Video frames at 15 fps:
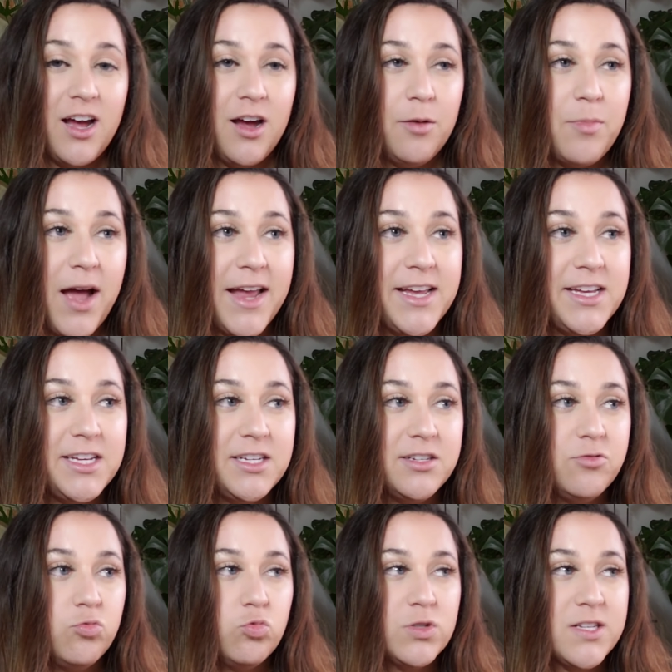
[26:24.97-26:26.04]

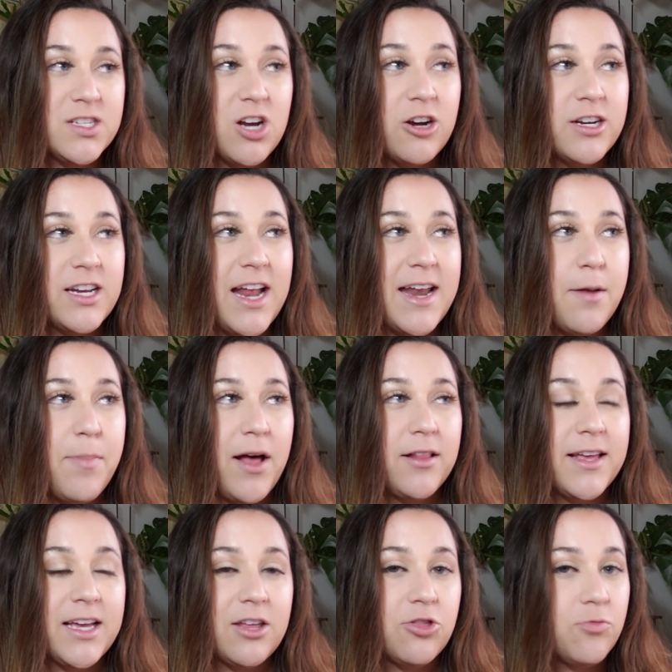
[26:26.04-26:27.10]
I started at about
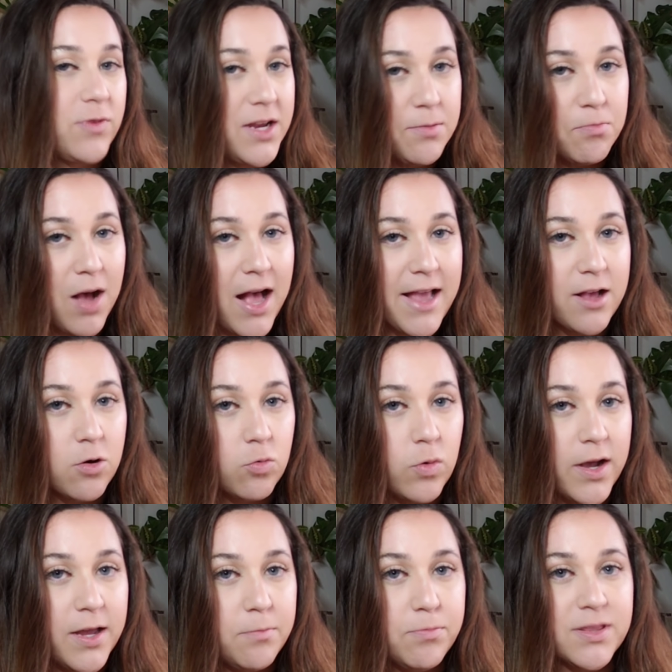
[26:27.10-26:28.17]
like a 3-mile one,